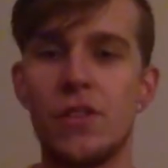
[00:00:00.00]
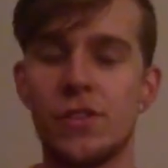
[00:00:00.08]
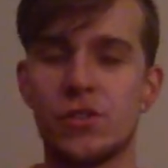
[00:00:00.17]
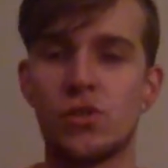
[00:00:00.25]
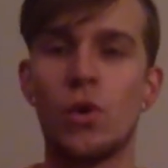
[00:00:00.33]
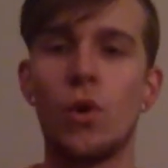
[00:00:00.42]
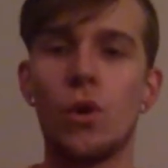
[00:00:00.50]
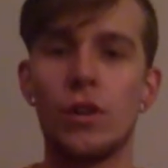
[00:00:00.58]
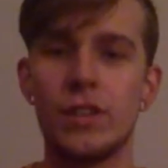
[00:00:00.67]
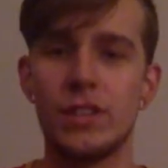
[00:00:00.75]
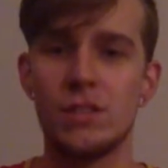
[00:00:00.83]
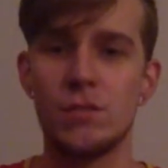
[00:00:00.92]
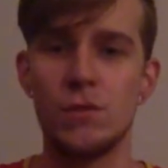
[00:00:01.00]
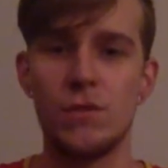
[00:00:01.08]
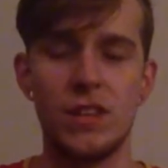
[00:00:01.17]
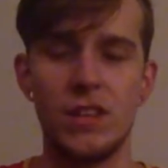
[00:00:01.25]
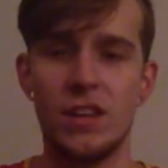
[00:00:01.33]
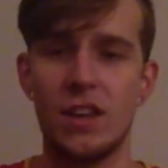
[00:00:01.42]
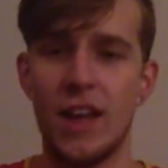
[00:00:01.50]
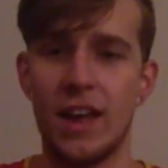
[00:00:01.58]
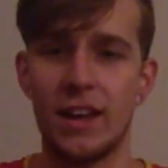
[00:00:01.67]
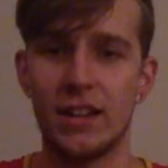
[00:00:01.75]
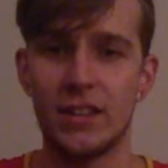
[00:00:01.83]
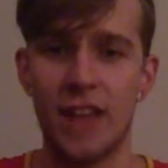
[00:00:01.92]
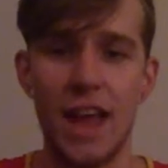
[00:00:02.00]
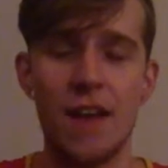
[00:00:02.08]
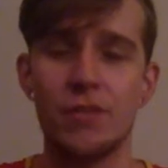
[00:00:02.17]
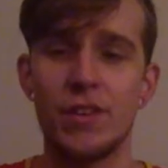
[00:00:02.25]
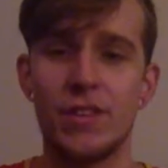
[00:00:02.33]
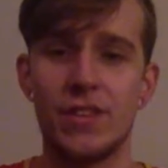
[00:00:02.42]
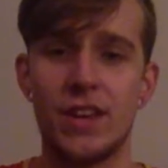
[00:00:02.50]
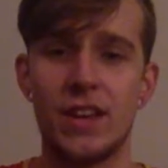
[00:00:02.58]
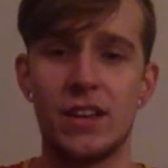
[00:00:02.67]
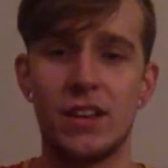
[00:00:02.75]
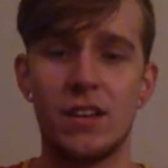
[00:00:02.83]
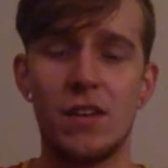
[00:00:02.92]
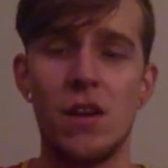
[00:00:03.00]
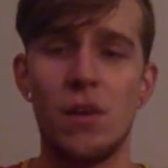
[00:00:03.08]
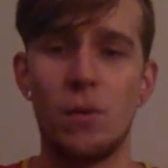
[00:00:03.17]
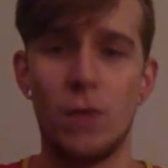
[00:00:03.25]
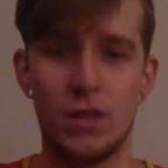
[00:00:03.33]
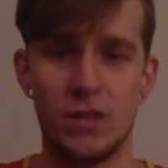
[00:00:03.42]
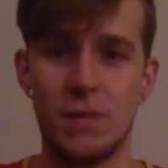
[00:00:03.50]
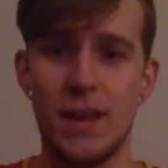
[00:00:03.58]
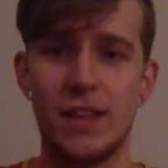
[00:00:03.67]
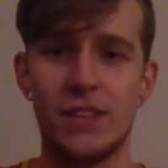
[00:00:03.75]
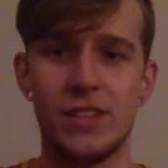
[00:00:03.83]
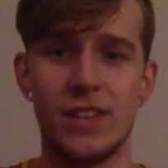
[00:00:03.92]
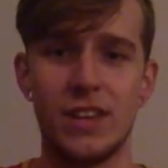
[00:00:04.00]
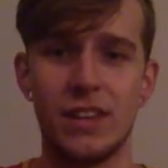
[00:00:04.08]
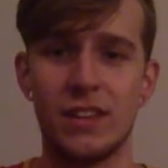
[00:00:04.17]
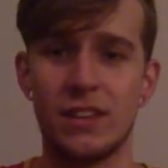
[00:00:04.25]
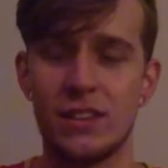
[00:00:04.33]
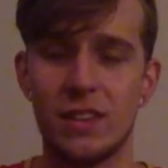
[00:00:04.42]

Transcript: The score in this movie and everything was amazing.